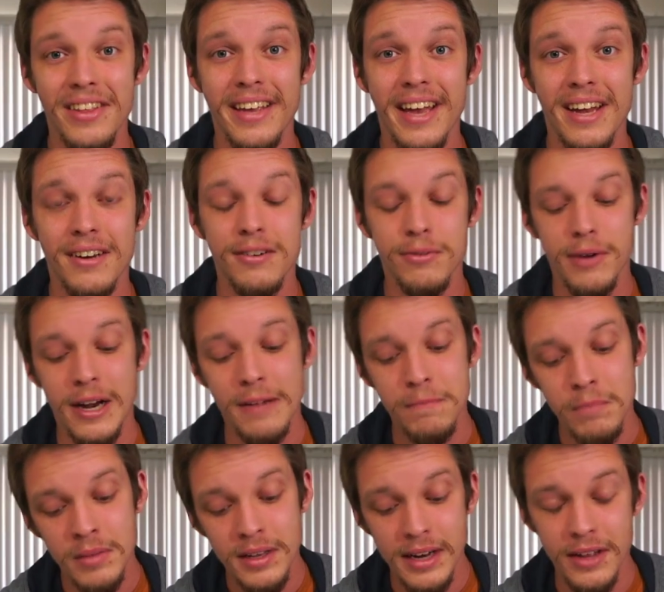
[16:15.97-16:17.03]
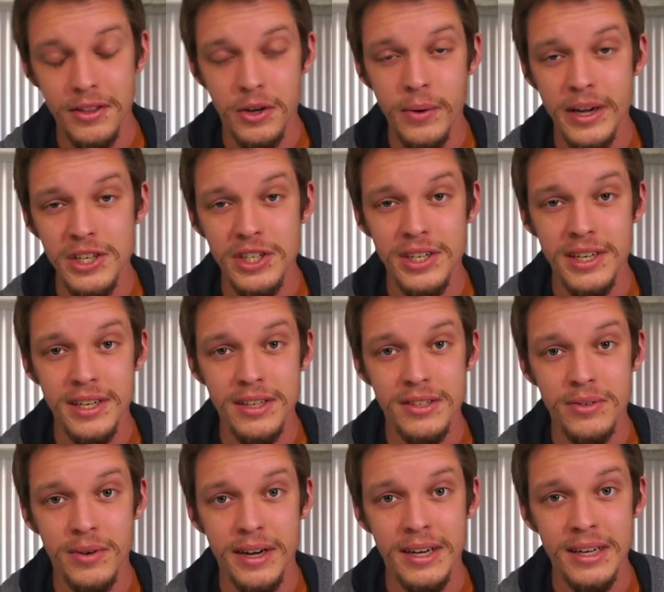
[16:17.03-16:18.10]
in the end, right? Now the question
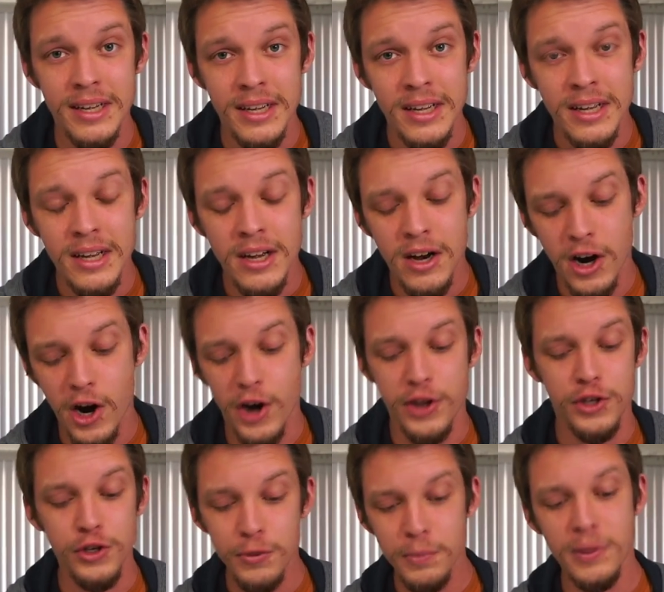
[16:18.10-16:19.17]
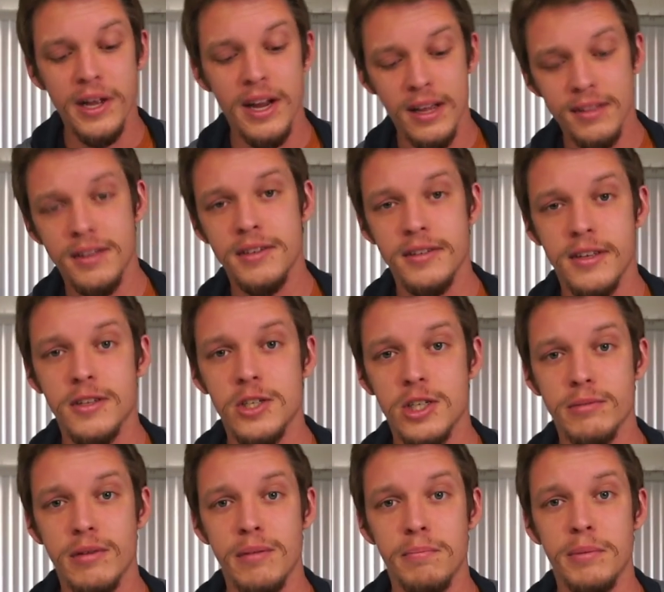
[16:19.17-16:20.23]
is, right? Are you playing this
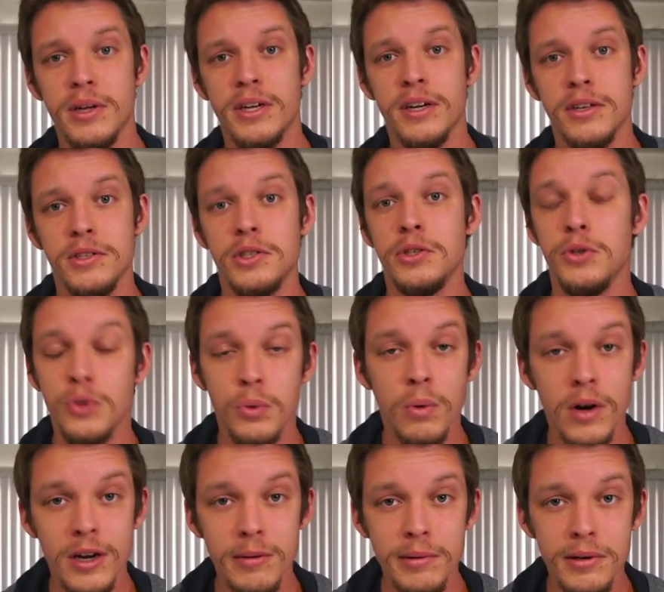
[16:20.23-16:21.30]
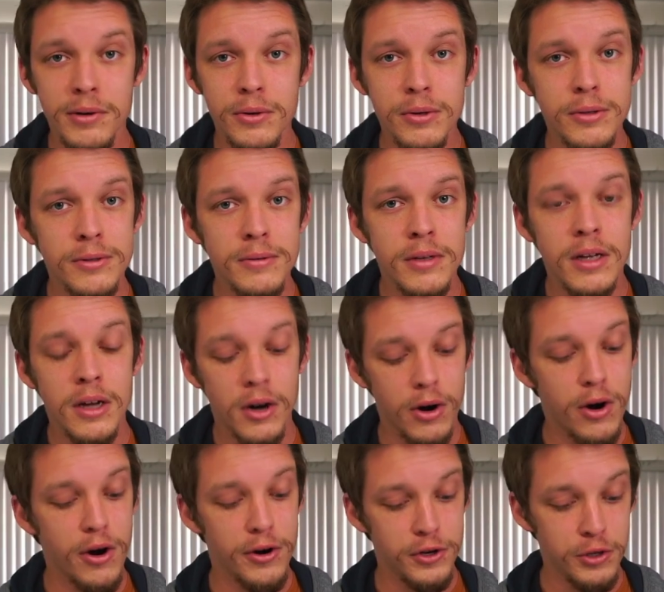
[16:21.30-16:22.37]
instrument because you want to be cool?
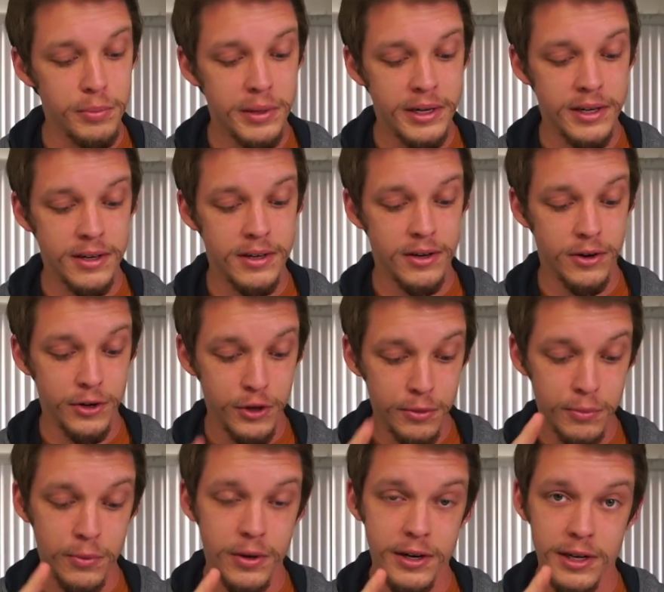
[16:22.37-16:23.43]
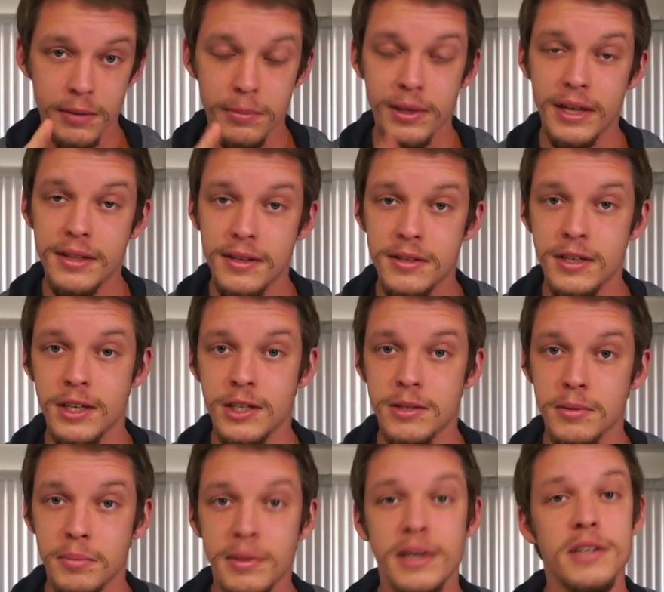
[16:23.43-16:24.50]
Or are you because are you wanting to play this
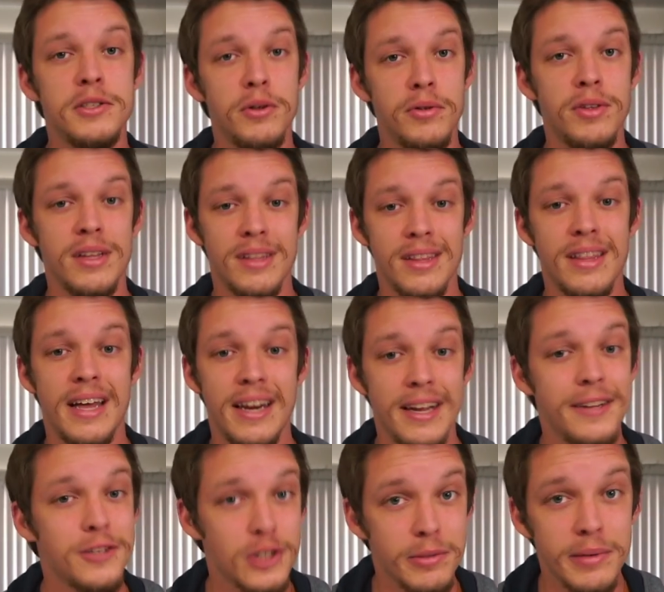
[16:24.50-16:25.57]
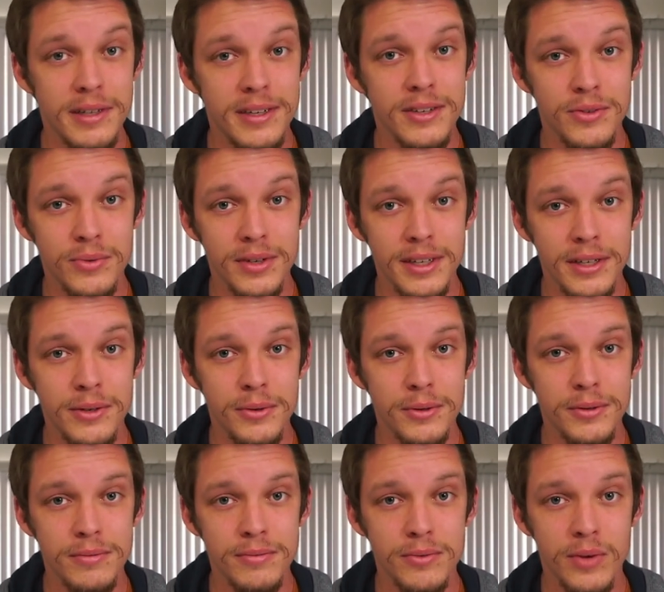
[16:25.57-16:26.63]
instrument because you think that that instrument is really
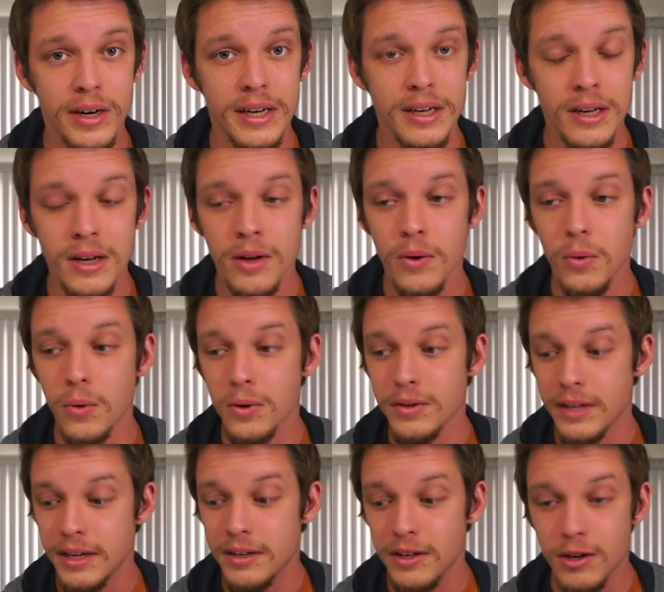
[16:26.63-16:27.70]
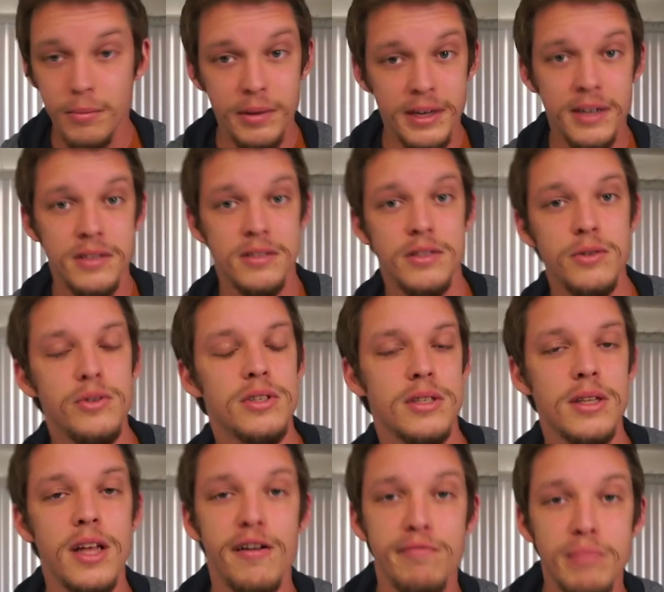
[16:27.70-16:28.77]
cool, right? or that you know because you
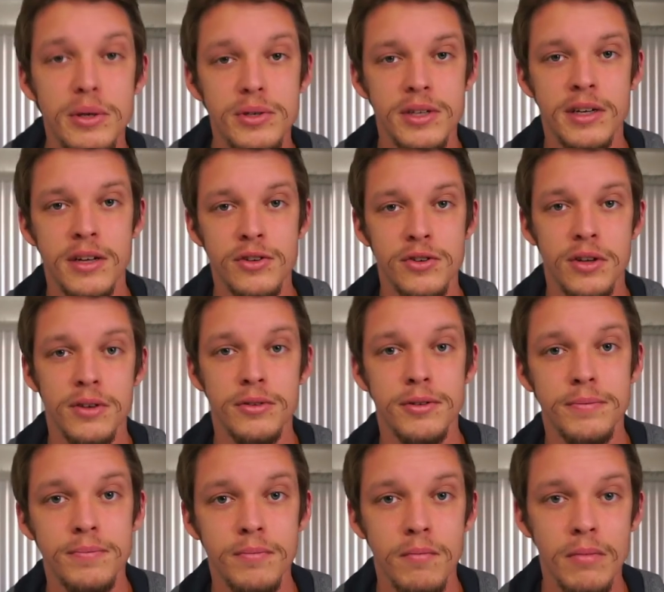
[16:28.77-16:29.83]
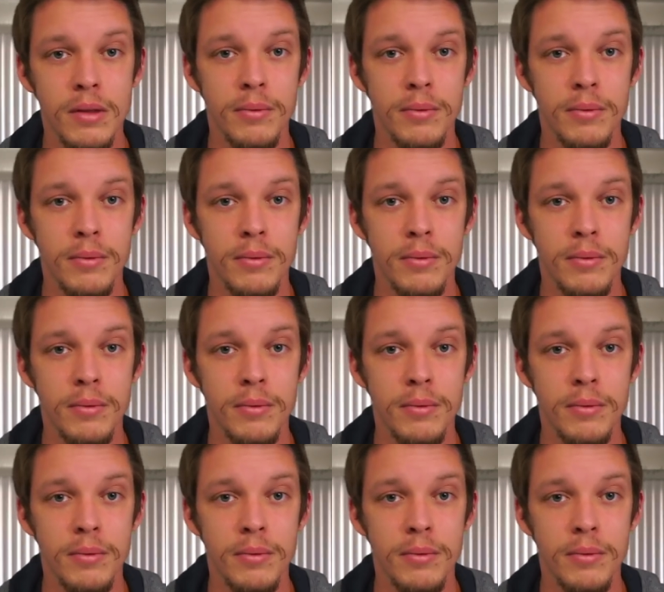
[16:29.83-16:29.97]
just love music in general